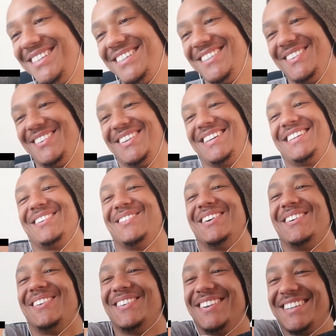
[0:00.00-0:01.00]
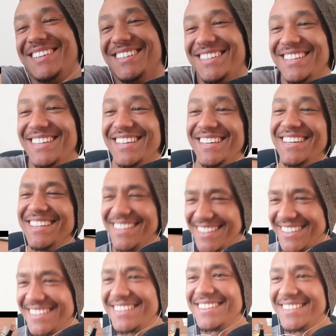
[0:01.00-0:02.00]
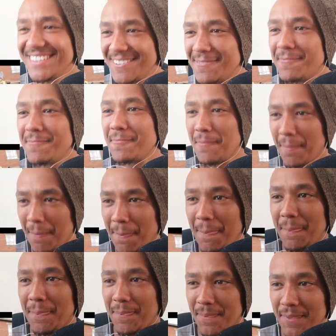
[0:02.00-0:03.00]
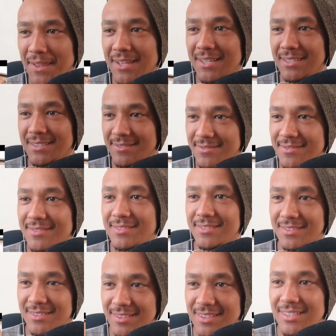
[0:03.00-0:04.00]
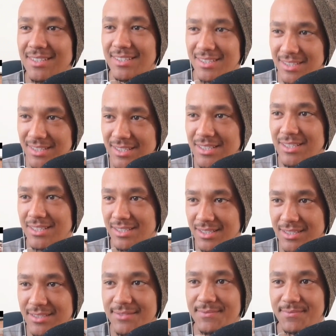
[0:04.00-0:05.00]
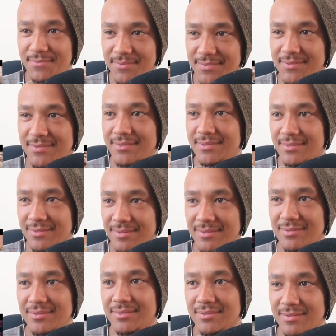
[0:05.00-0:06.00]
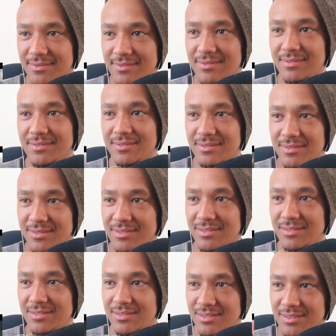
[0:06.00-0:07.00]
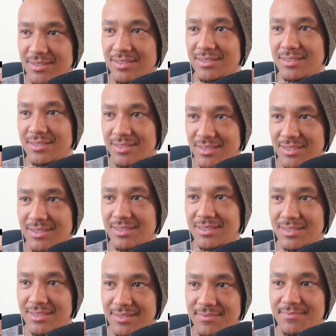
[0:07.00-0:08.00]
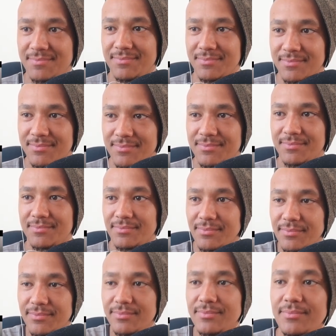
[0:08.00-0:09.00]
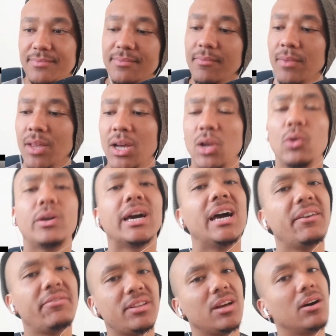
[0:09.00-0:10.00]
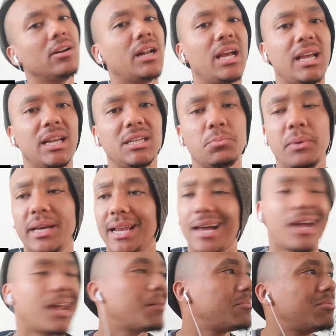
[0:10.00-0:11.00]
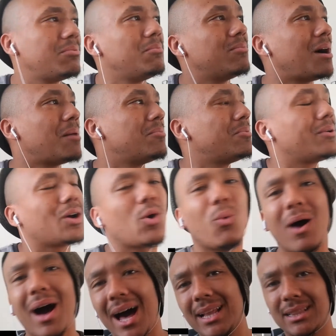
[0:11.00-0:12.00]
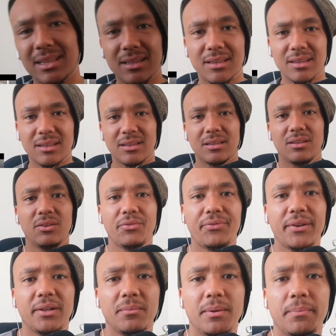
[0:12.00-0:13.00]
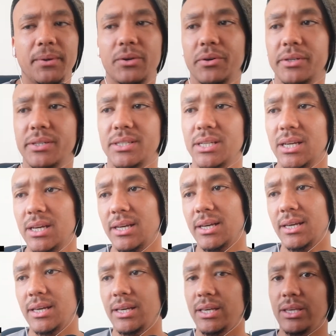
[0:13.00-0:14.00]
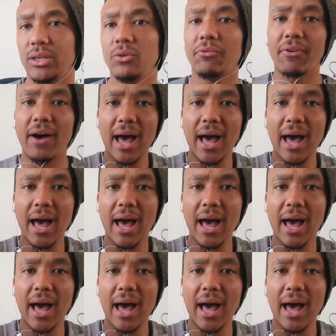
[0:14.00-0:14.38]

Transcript: close, who's it on? You were the sim playing your part. It, it's our time, so wait your turn. You say what we did it first. So, so, so, horse, horse. And us come boss, boss. Look, if you don't really speak like I'm, I'm be quiet. You feel me? Because you